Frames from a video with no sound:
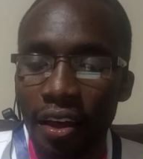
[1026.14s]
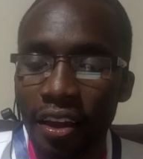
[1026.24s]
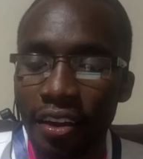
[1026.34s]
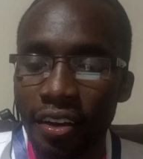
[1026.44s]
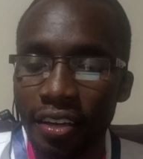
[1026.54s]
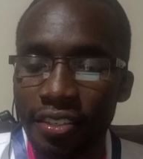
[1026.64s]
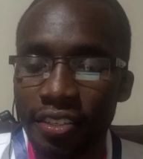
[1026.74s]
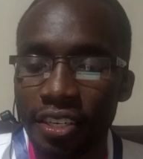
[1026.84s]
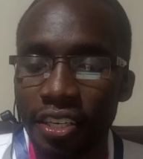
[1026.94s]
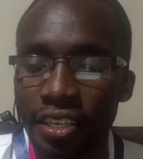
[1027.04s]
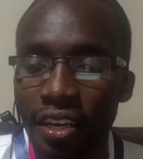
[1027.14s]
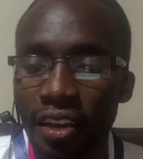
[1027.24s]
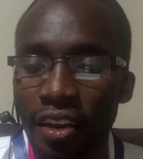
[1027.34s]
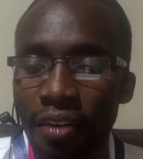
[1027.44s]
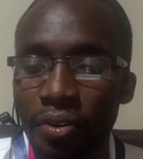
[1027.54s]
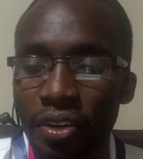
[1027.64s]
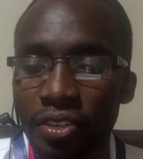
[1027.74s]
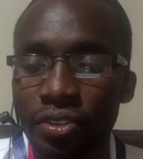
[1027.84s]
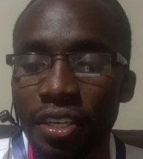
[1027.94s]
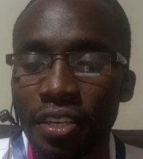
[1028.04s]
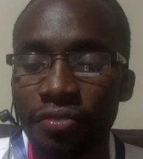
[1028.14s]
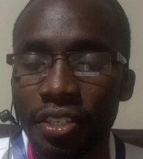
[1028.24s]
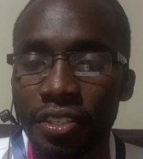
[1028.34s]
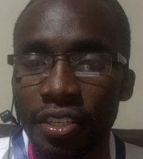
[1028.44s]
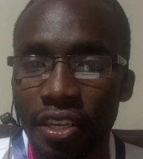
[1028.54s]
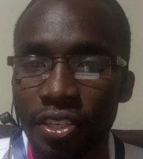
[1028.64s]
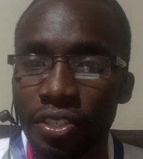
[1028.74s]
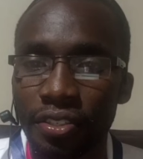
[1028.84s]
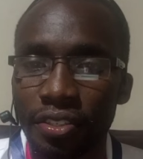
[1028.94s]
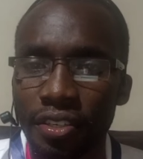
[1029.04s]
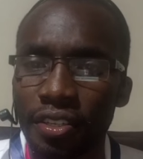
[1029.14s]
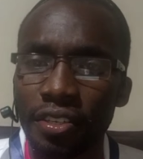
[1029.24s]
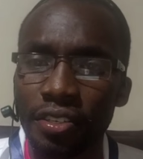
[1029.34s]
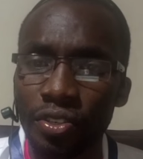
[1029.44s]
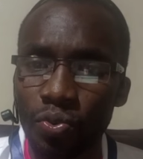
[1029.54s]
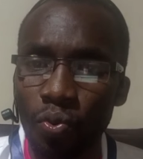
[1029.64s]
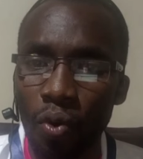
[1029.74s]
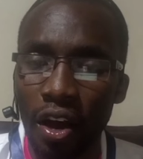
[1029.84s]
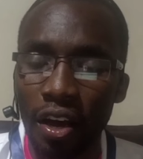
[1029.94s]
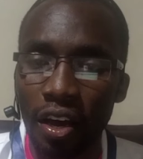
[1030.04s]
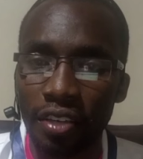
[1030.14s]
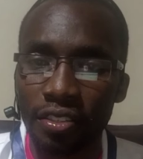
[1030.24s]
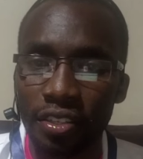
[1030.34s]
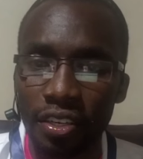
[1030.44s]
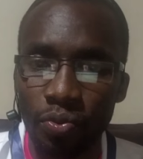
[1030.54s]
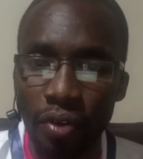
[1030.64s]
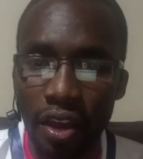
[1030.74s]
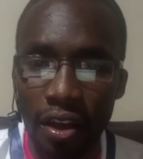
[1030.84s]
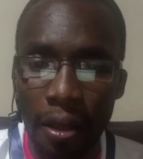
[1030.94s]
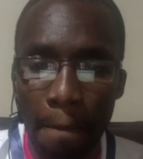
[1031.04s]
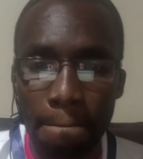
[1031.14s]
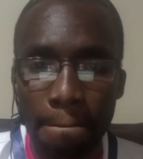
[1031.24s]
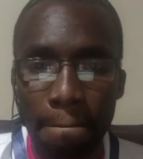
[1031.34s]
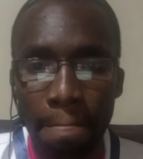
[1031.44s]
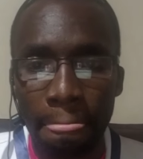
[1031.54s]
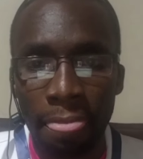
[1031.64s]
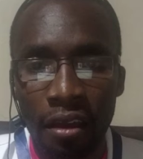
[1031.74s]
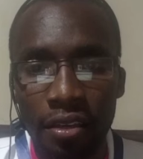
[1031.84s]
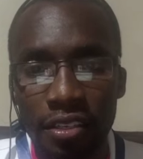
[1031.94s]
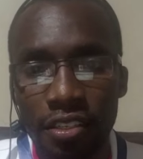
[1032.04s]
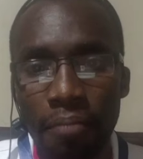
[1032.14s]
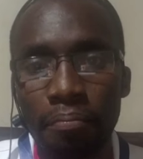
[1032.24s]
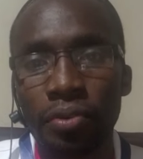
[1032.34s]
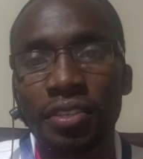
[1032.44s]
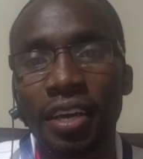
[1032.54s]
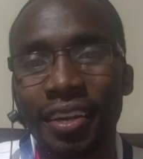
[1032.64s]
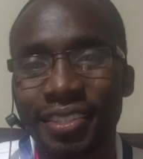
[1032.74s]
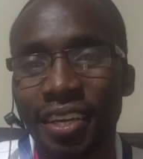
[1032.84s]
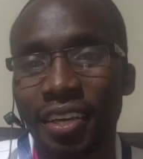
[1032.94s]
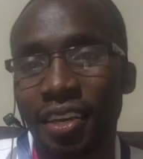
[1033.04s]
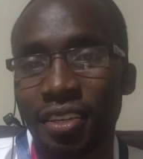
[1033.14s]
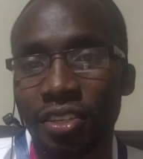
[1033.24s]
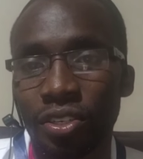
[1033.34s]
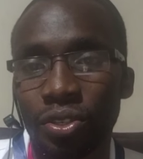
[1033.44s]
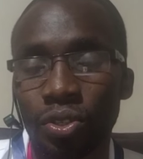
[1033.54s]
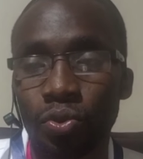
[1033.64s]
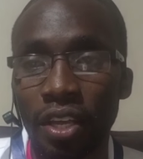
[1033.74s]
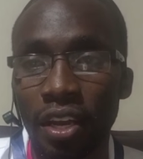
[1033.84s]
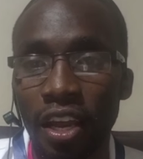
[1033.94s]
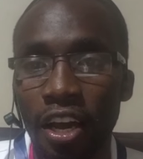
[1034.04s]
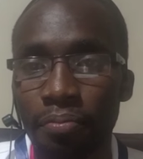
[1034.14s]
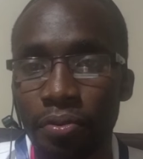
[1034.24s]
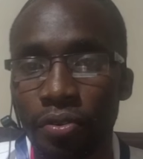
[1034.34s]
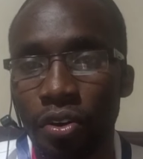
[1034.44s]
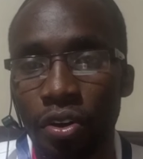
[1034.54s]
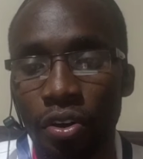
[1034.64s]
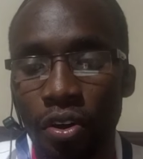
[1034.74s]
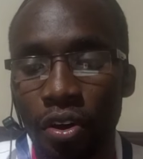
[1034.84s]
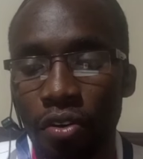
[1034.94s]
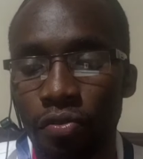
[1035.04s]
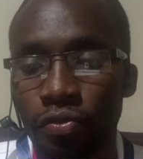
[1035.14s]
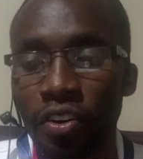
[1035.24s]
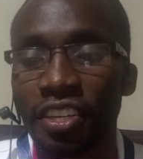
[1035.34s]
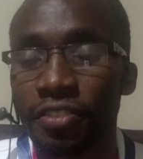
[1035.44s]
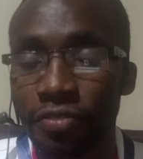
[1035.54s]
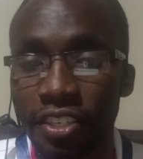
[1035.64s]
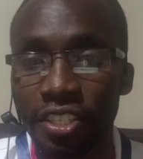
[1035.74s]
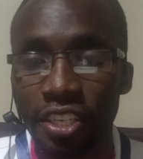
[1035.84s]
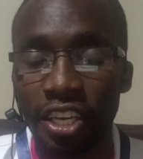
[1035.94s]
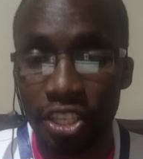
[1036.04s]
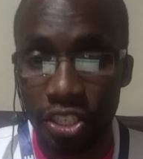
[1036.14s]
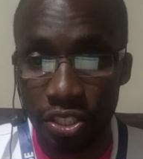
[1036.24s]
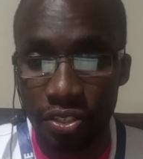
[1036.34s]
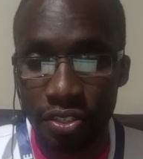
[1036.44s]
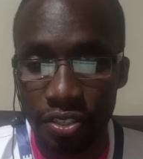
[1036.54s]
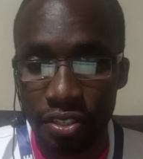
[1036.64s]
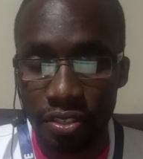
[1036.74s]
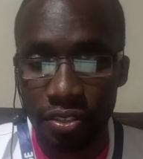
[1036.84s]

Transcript: And lastly, laboratory investigations. This is uh, a state where samples are taken to the lab for investigations